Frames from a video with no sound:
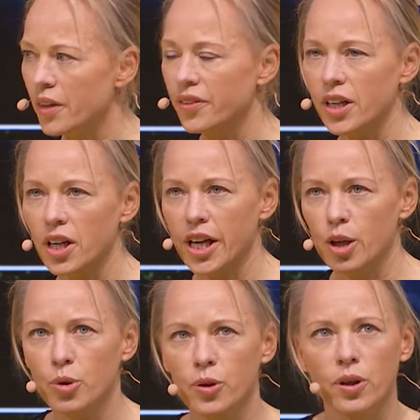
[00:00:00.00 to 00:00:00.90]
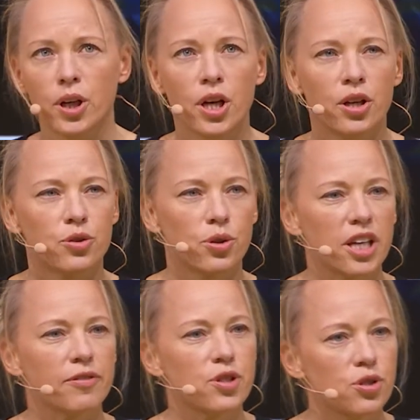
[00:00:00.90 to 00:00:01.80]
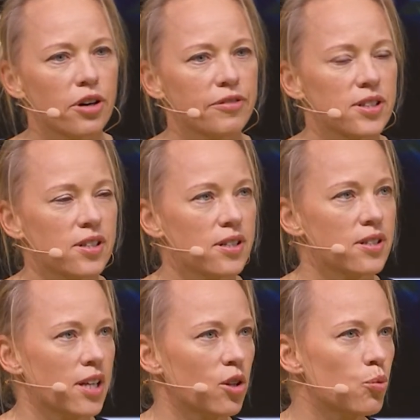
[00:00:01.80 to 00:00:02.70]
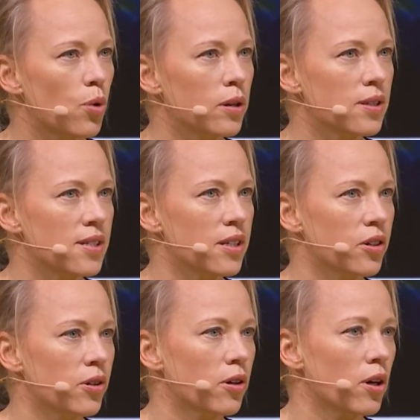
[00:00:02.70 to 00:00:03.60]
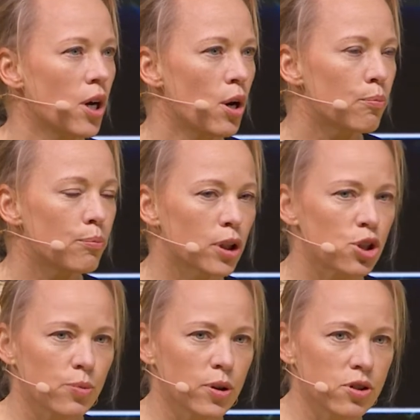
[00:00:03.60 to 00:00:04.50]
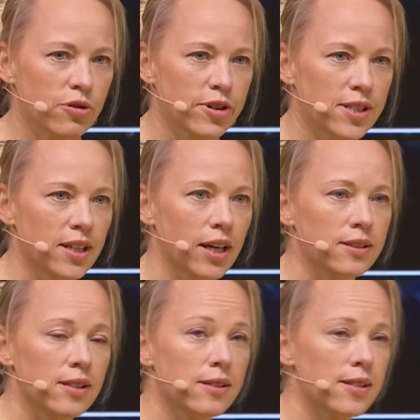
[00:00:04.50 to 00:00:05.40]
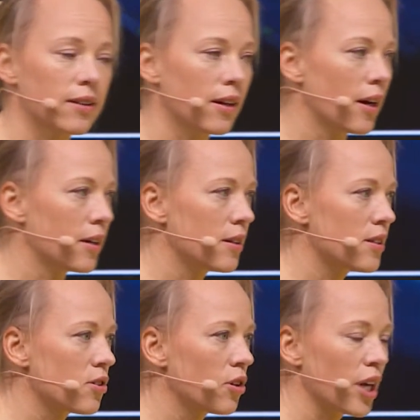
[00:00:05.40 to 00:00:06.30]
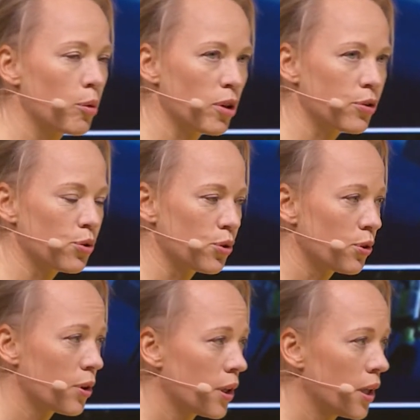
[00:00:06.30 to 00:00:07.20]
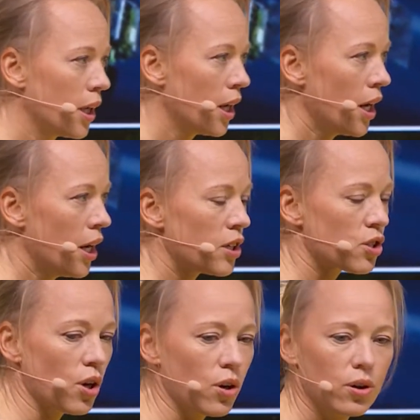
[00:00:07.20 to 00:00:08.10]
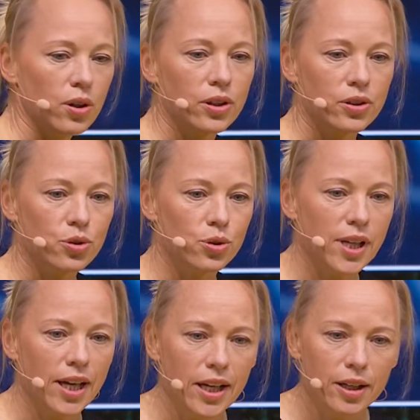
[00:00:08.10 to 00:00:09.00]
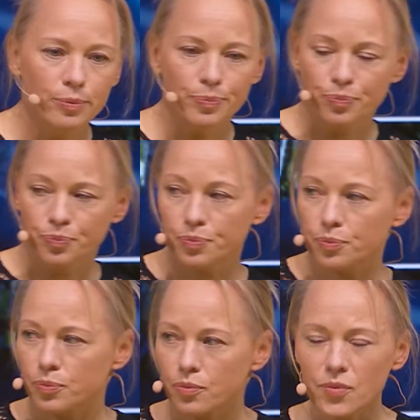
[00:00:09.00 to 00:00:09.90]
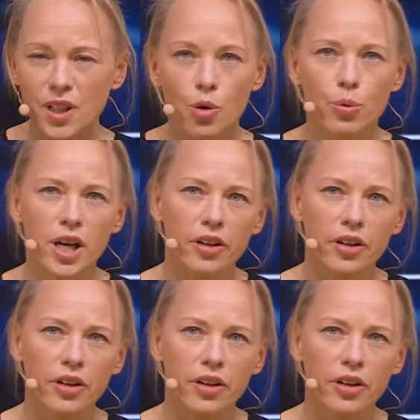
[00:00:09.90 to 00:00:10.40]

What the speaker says: they are able to give services that one single, much more sophisticated satellite is not able to do. So today, we